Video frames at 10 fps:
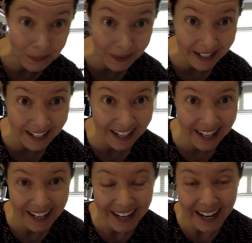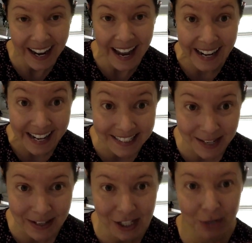Okay? And as I
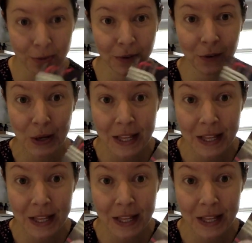mentioned before,